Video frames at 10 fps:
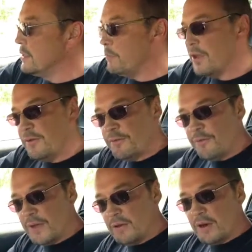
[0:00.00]
But you
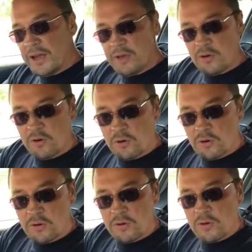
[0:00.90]
feel like
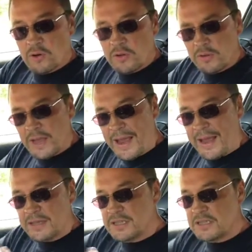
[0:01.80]
the
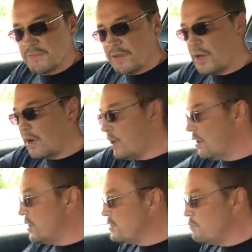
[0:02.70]
axis of the
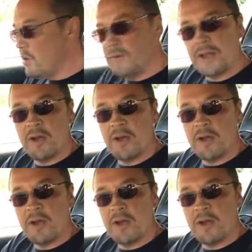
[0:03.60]
car is moving